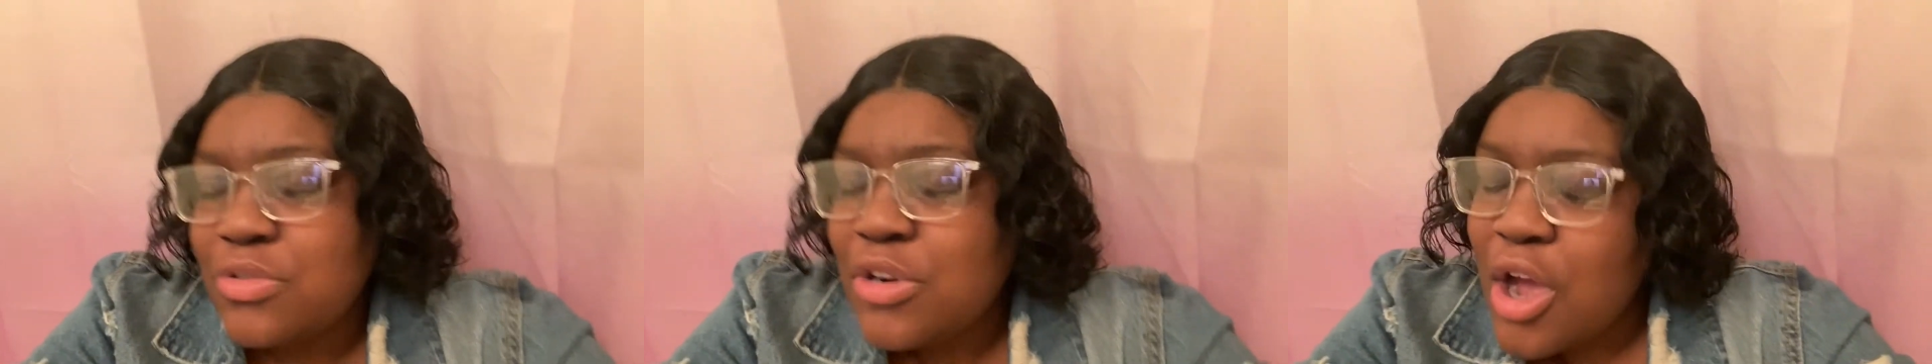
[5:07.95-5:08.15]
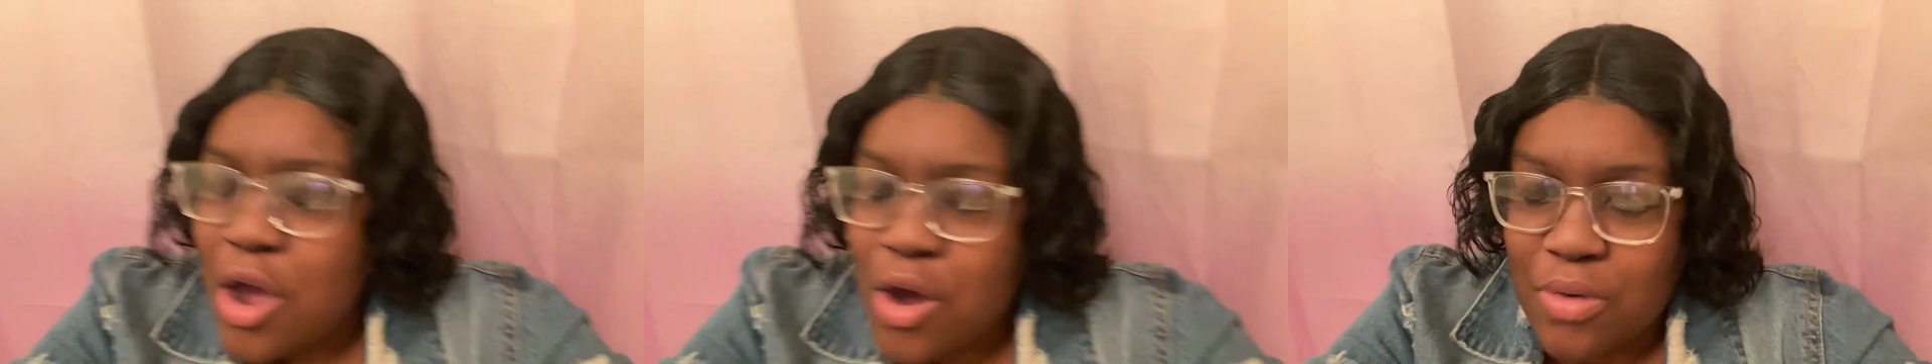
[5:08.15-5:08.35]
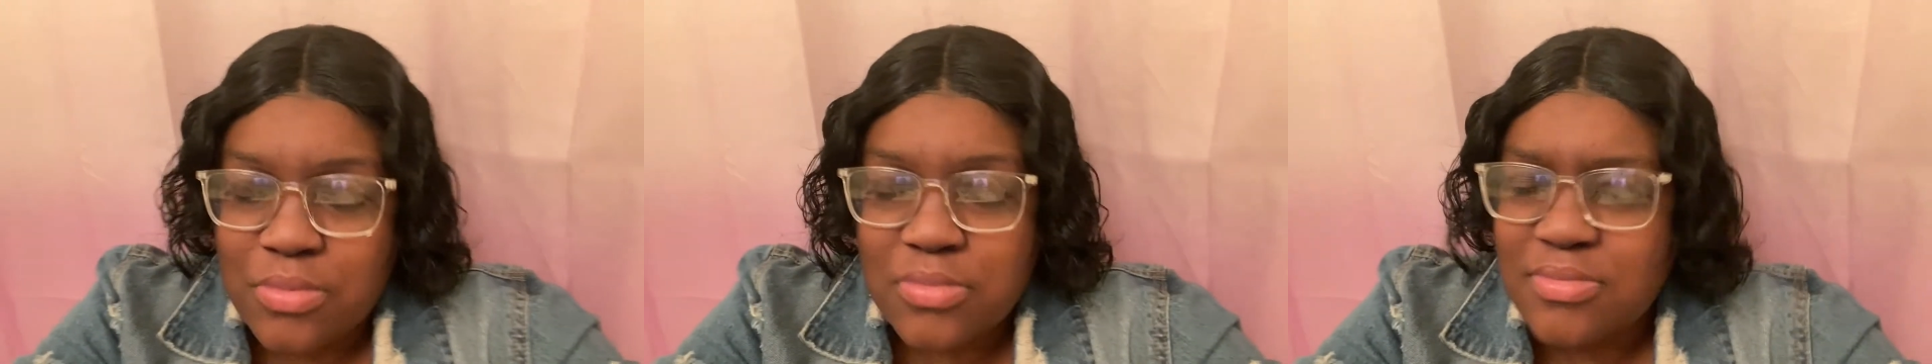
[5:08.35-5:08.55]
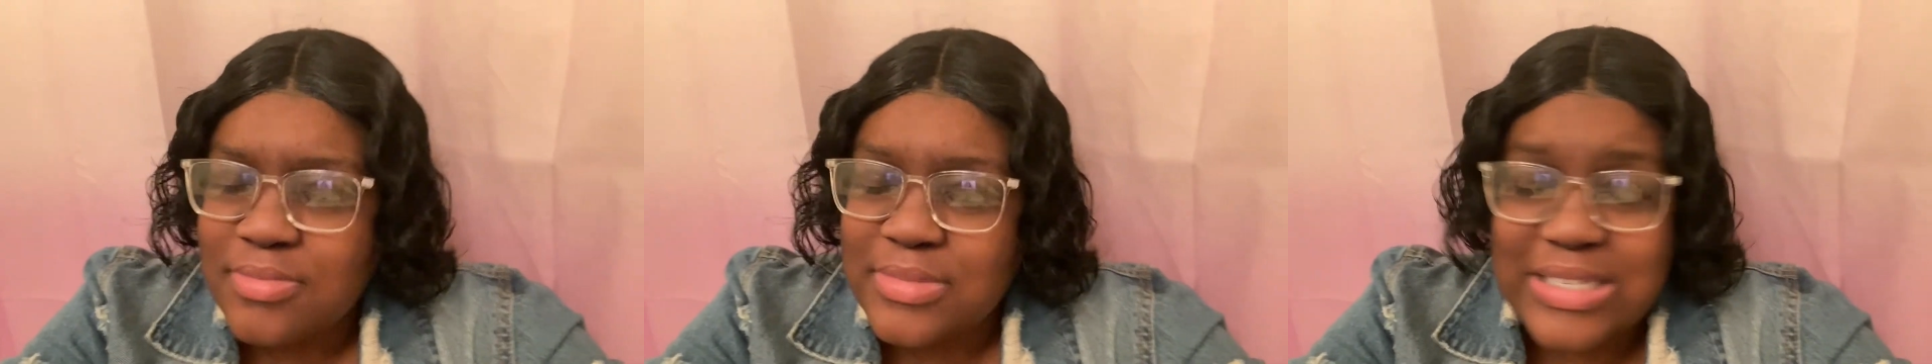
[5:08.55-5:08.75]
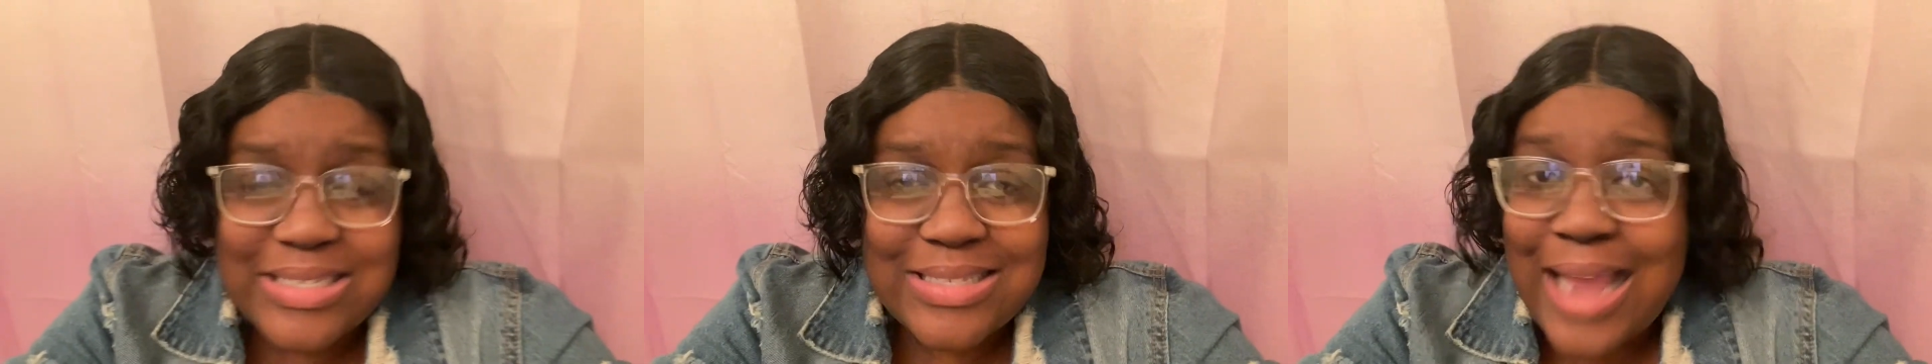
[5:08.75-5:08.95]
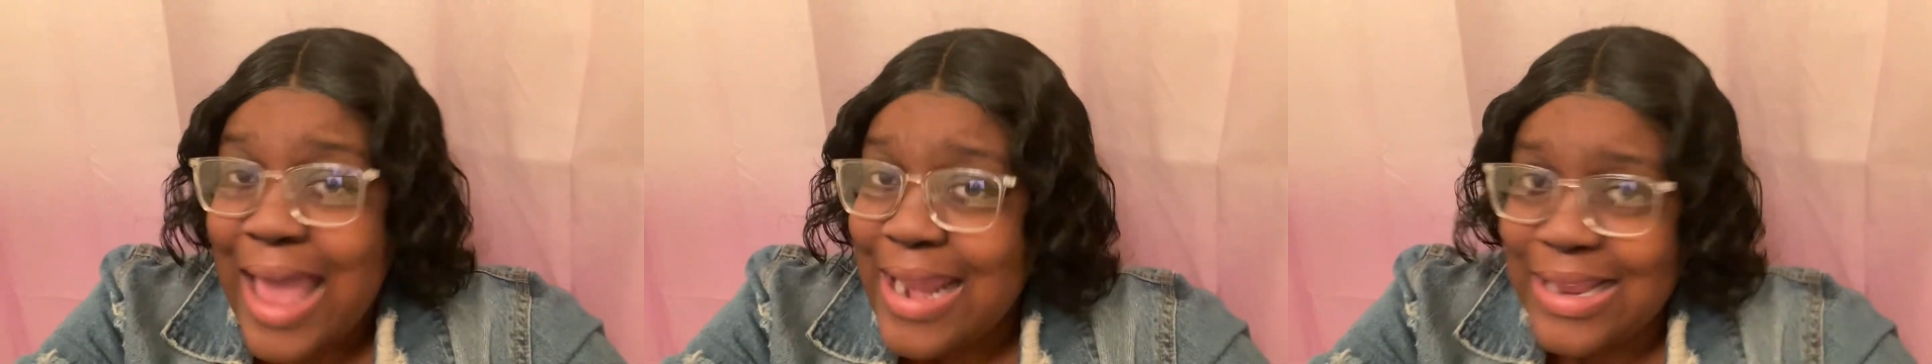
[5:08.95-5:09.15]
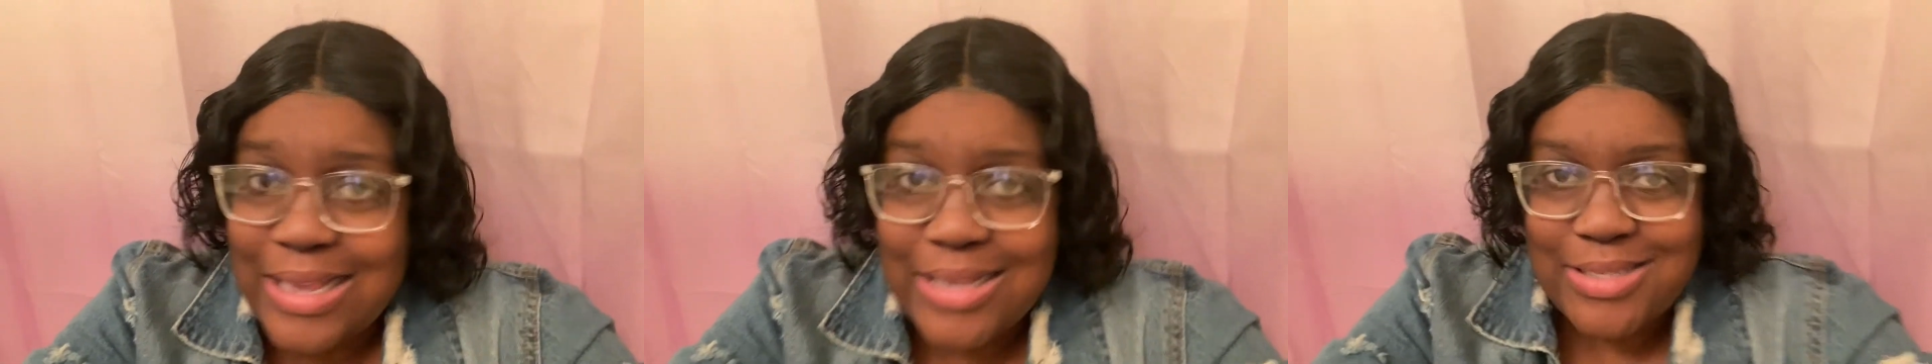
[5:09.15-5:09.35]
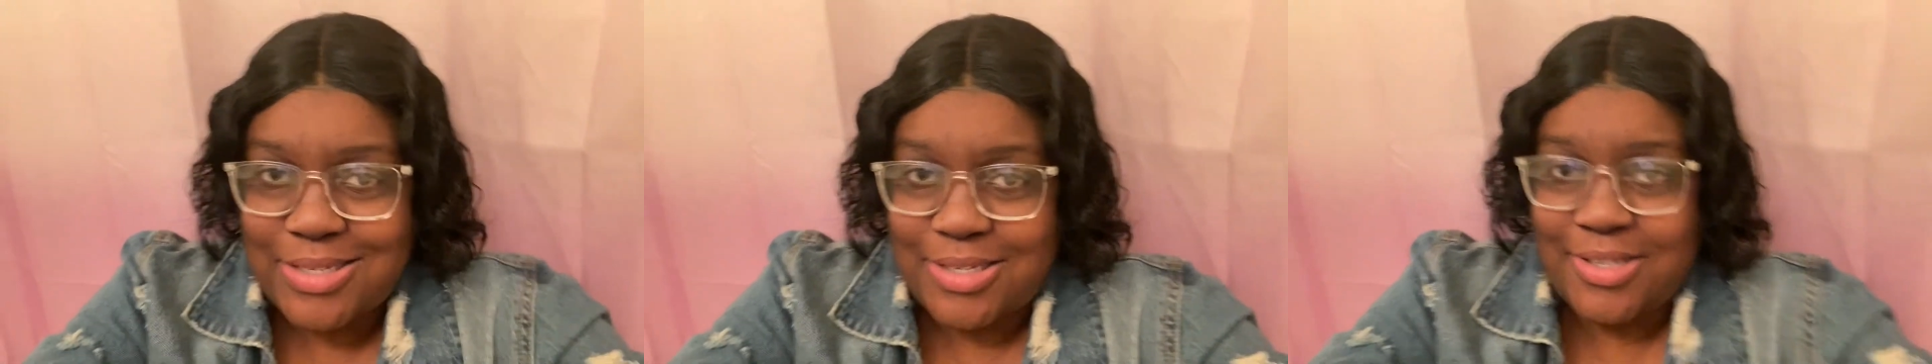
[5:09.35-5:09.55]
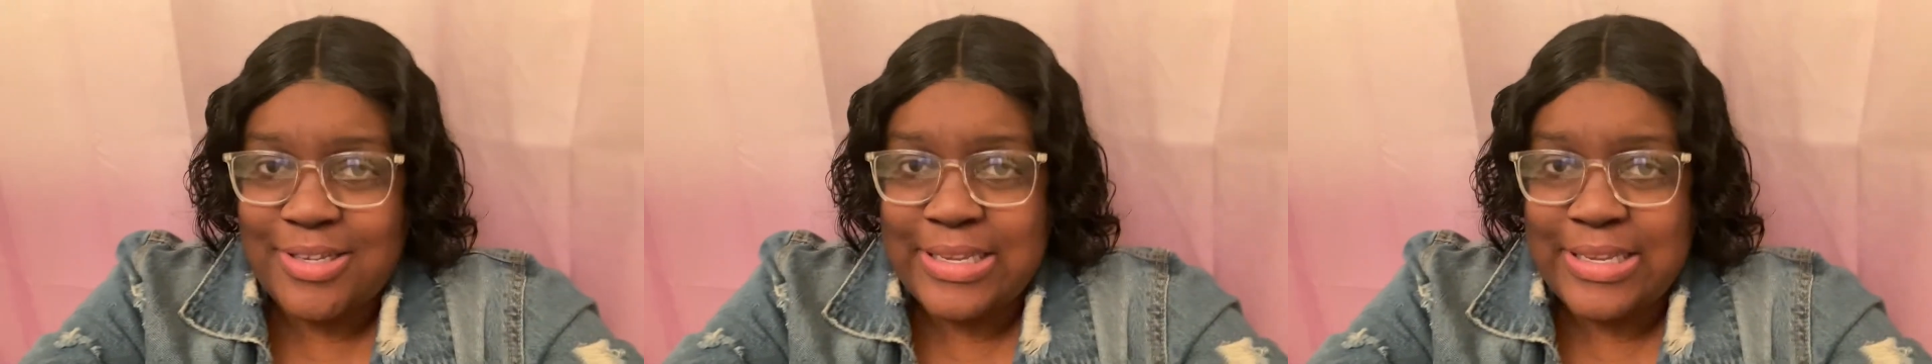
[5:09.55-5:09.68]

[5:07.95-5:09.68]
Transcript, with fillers: know it's not easy.